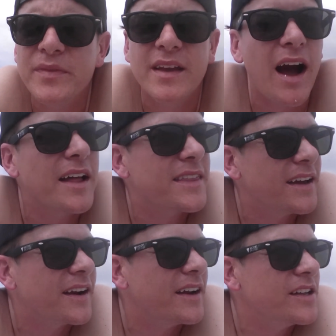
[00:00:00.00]
got
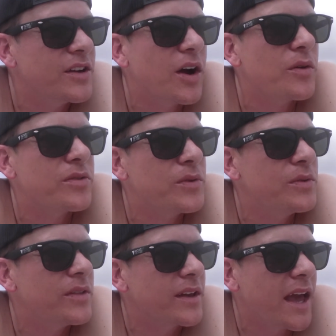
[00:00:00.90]
there, and you go
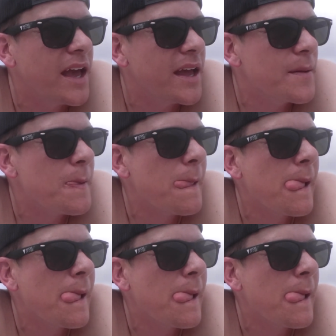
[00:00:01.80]
through the gate.